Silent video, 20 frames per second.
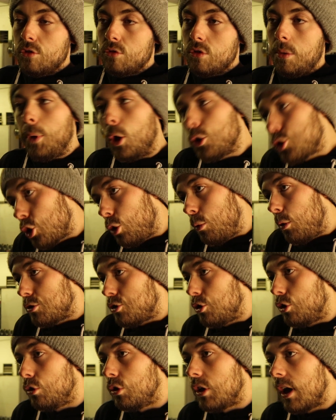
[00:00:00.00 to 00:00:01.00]
So I'm not sure what
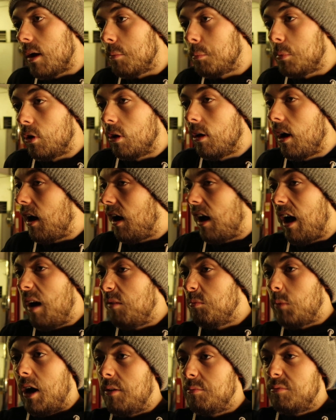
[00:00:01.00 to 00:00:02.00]
to do yet, but
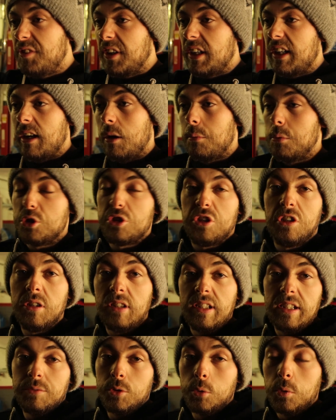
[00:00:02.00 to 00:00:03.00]
I'm thinking I'm just going
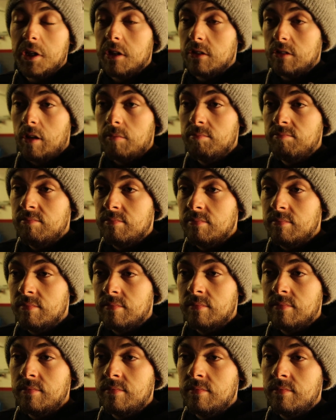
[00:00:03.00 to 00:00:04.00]
to leave the wheels on.
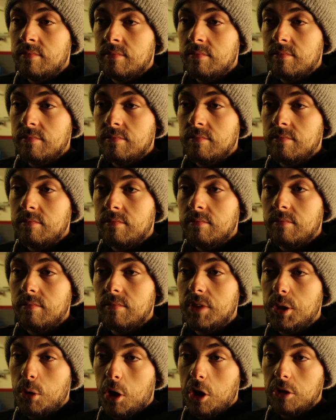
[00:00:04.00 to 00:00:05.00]

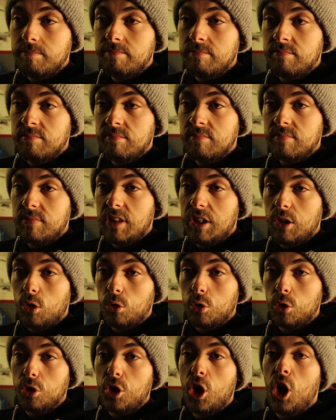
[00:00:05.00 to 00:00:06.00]
They're on. They
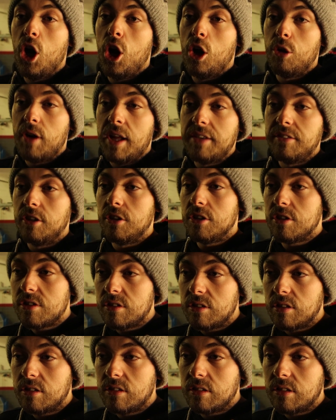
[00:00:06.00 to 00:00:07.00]
don't look
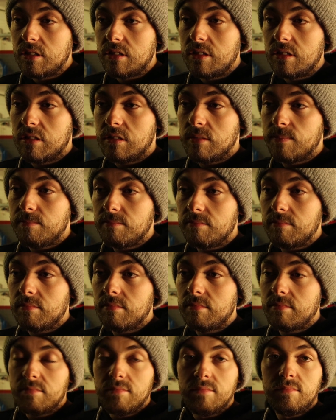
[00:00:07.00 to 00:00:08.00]
horrendous.
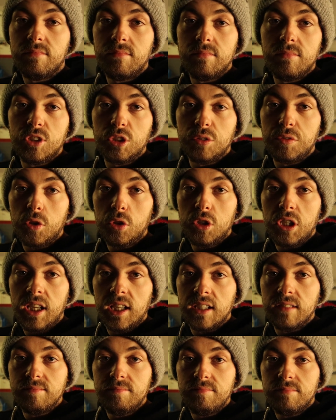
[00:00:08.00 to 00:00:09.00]
So fuck
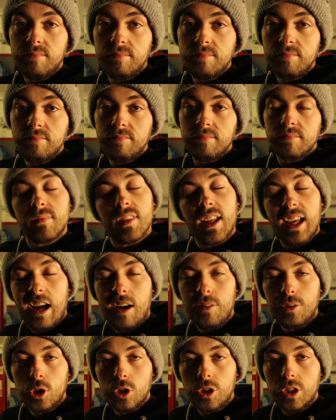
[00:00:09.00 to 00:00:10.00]
it.
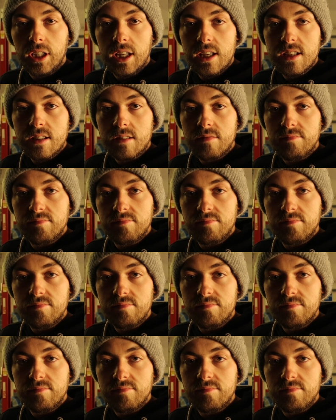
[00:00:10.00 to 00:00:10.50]
Have a look at this.